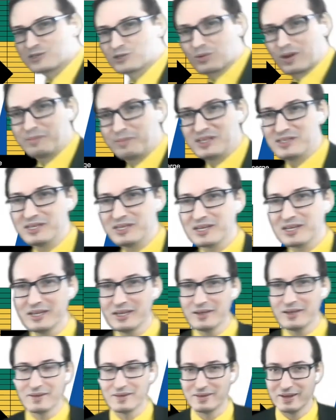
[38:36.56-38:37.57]
So I
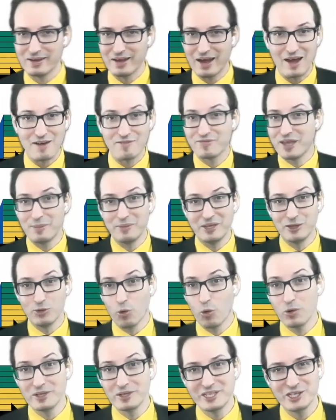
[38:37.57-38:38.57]
basically have them in
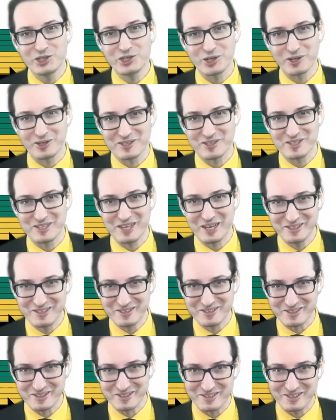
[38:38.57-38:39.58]
all t-shirt
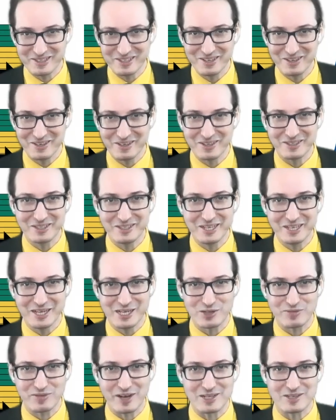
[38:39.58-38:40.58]
sizes, the
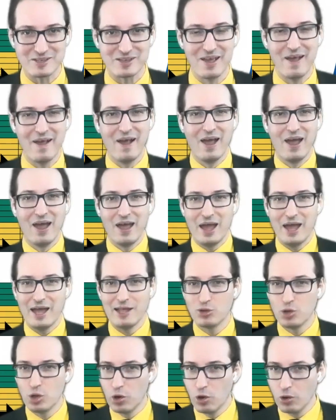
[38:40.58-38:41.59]
H files.
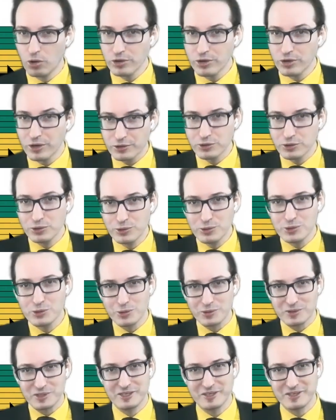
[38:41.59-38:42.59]
And the longer you use
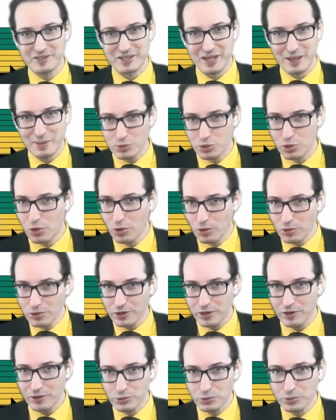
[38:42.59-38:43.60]
your system, the
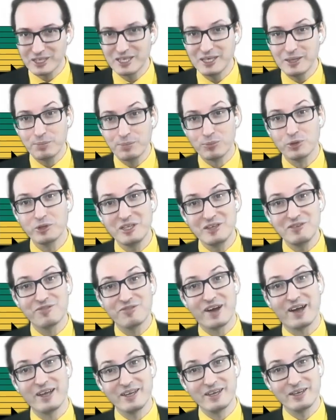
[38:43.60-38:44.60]
longer you keep
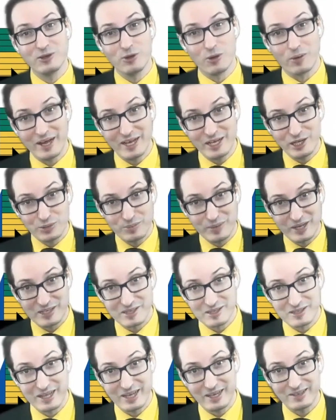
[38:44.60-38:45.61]
modifying your
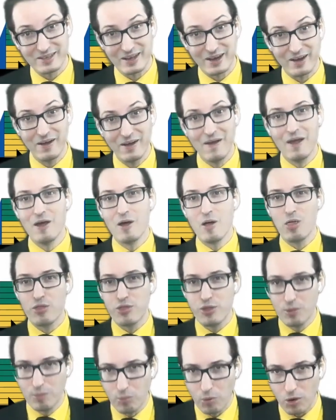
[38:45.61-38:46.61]
H-based data,
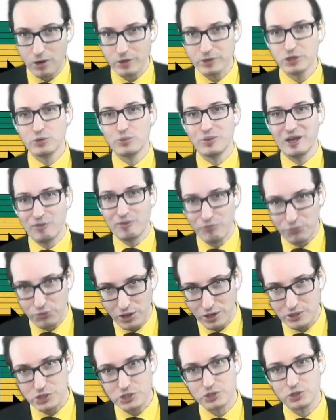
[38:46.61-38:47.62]
the more you will
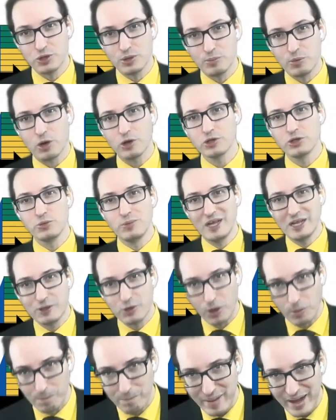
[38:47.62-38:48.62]
flush, the more you will
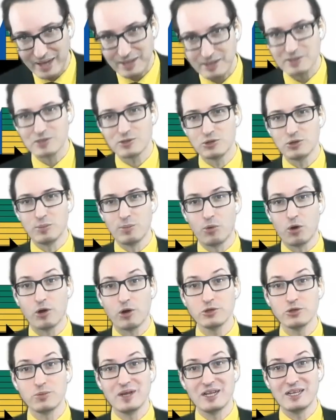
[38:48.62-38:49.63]
compact, the more
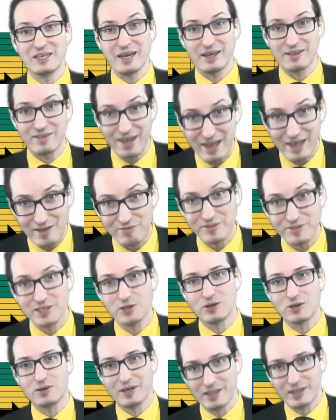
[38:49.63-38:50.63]
you will get
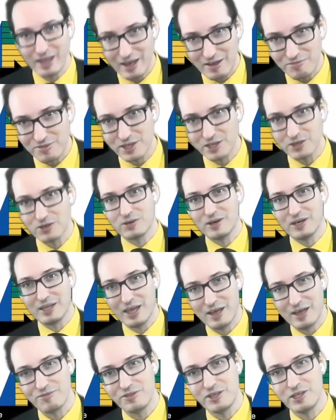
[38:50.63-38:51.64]
heavier and heavier and
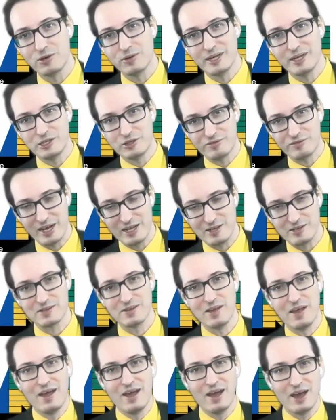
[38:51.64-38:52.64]
heavier H files
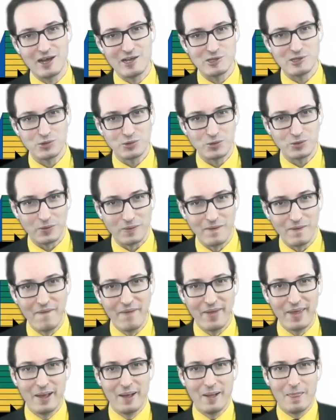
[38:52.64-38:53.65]
as you go.
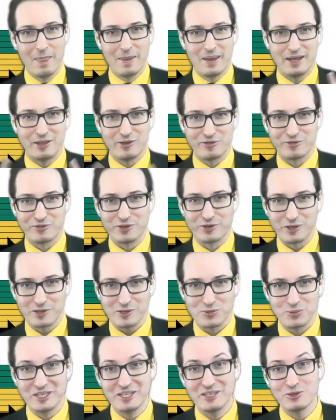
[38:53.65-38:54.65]
And of
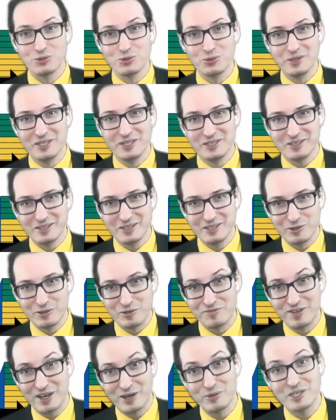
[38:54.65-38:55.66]
course, we need to do it in
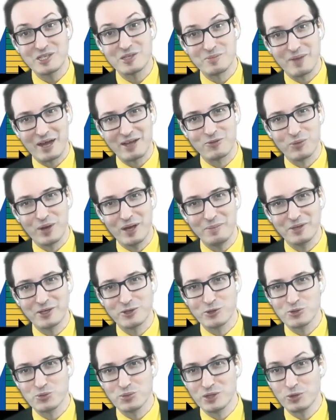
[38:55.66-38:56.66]
a very smart way
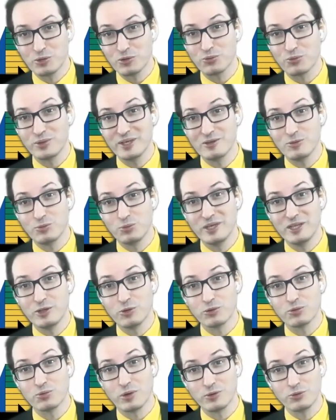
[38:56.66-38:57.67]
because we don't
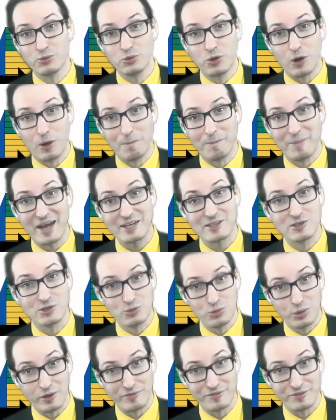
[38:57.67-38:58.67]
want to compact
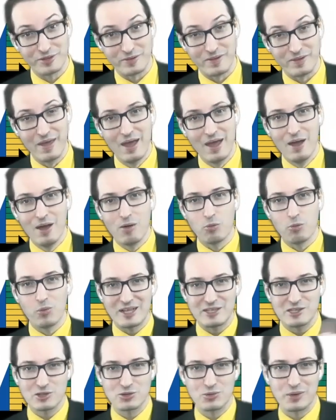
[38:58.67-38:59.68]
too often.
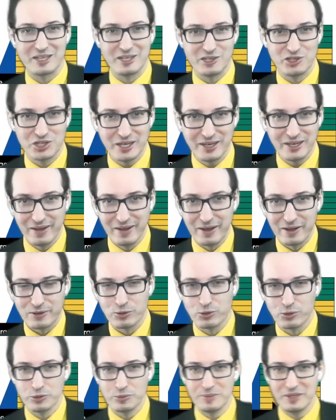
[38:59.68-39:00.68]
One strategy
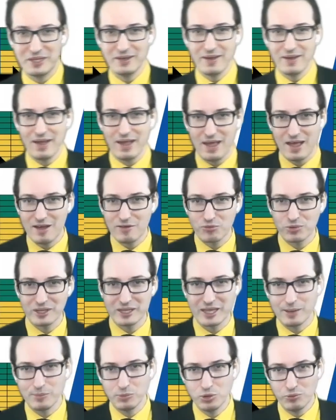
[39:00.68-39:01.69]
could be every
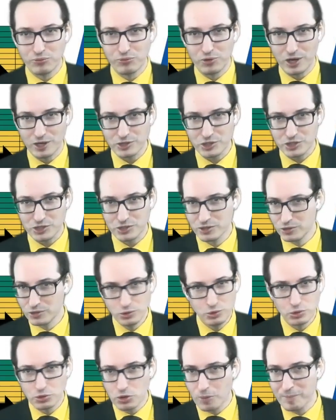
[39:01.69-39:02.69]
time you flush,
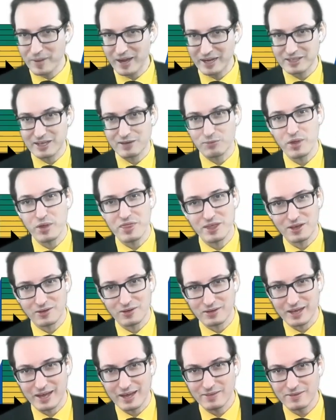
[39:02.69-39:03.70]
you compact everything
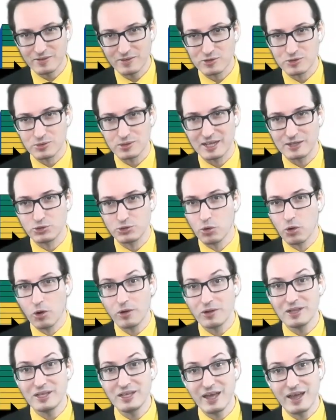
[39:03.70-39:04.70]
again so that you
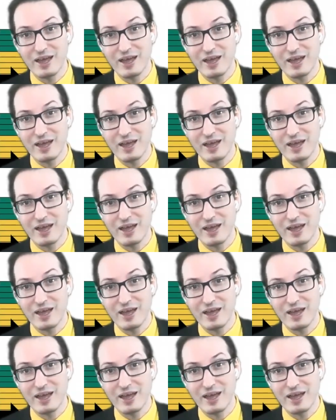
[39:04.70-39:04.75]
only